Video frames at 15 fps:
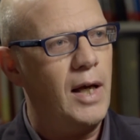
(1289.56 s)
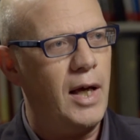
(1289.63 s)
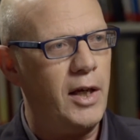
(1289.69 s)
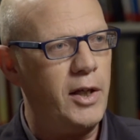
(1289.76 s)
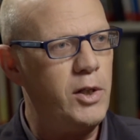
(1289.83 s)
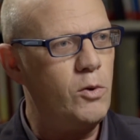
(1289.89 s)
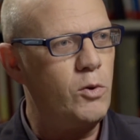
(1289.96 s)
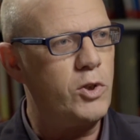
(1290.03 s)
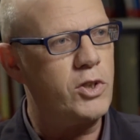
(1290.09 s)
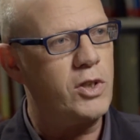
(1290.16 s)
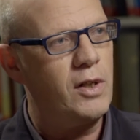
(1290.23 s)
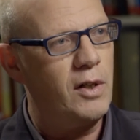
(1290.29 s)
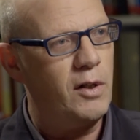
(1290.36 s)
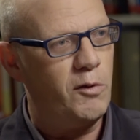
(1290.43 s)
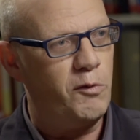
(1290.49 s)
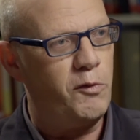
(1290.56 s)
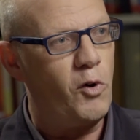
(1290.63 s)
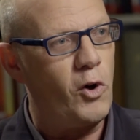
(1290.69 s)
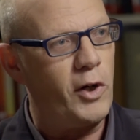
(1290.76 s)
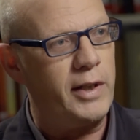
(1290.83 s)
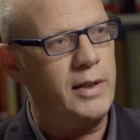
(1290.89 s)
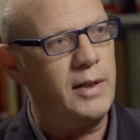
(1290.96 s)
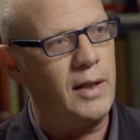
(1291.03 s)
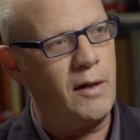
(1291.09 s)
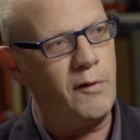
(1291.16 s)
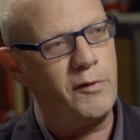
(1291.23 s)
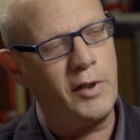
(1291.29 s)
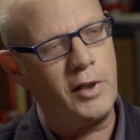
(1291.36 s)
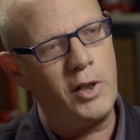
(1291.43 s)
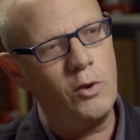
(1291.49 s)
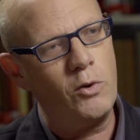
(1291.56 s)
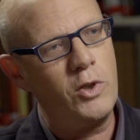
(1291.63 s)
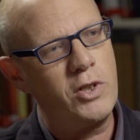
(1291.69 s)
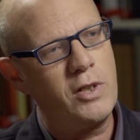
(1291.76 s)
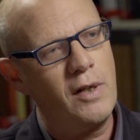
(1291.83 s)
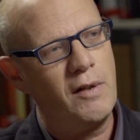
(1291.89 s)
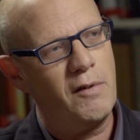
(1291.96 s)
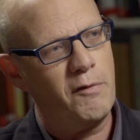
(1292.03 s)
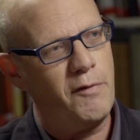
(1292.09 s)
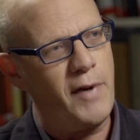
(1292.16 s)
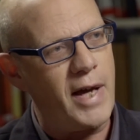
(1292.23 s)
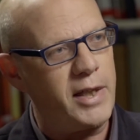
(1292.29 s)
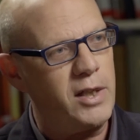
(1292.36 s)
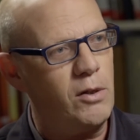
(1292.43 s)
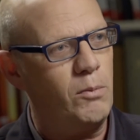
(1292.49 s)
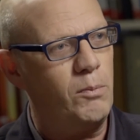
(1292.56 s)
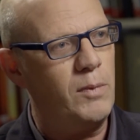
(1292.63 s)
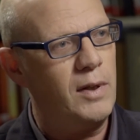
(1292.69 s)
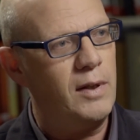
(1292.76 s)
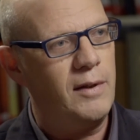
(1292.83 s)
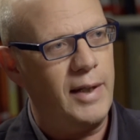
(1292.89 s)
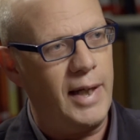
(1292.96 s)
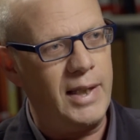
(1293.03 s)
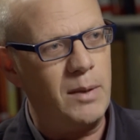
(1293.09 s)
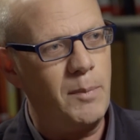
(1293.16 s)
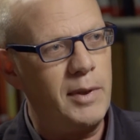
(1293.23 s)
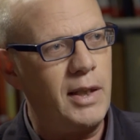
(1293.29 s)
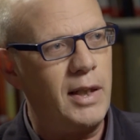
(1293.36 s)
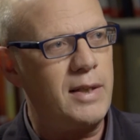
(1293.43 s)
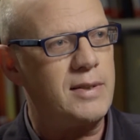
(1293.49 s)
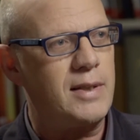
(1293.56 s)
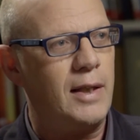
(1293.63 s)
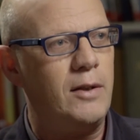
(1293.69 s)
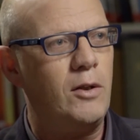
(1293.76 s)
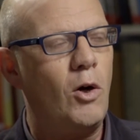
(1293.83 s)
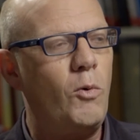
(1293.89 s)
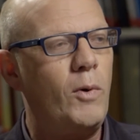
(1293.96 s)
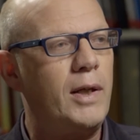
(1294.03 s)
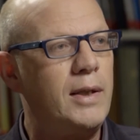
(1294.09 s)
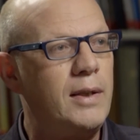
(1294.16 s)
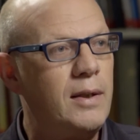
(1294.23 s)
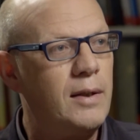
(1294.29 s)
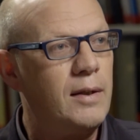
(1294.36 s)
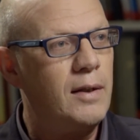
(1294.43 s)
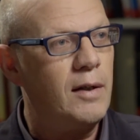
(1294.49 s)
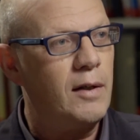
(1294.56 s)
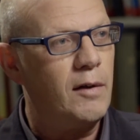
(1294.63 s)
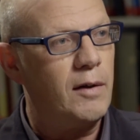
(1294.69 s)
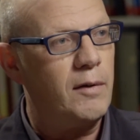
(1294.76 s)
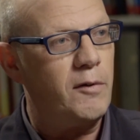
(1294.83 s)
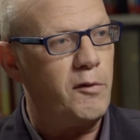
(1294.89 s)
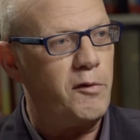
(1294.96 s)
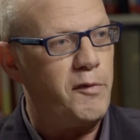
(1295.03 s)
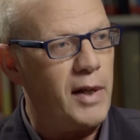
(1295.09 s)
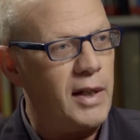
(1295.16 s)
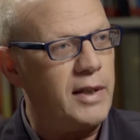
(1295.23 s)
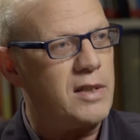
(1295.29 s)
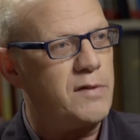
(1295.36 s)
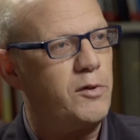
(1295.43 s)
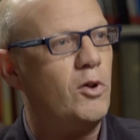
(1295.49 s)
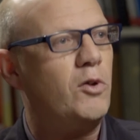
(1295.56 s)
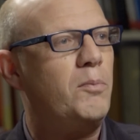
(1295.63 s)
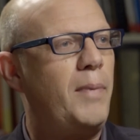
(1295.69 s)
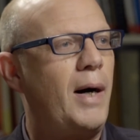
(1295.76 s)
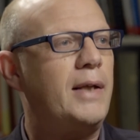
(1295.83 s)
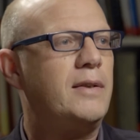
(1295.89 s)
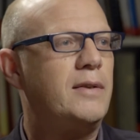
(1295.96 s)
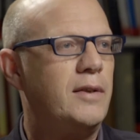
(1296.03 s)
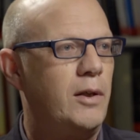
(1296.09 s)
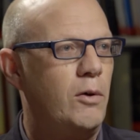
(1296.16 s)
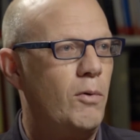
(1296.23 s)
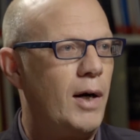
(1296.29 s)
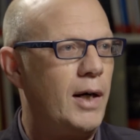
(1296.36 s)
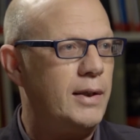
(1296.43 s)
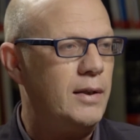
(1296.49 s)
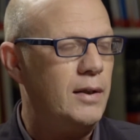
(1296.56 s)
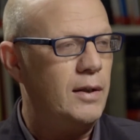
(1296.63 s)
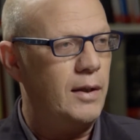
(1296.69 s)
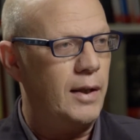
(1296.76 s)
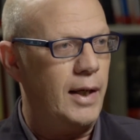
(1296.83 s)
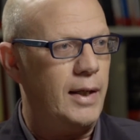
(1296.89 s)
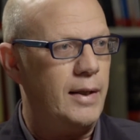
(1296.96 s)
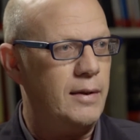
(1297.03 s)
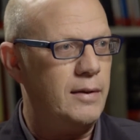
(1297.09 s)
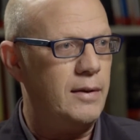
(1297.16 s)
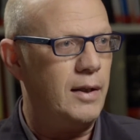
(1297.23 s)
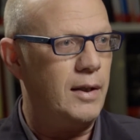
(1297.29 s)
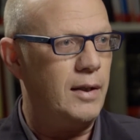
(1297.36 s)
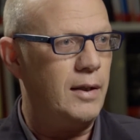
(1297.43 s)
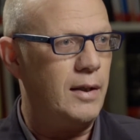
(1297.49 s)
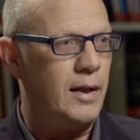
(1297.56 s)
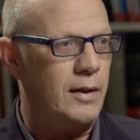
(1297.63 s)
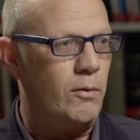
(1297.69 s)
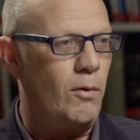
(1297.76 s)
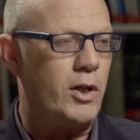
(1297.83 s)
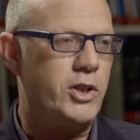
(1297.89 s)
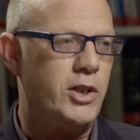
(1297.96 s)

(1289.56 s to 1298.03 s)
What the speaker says: huge void, a huge vacuum in the Middle East, and no one feels this view but Iran and Russia.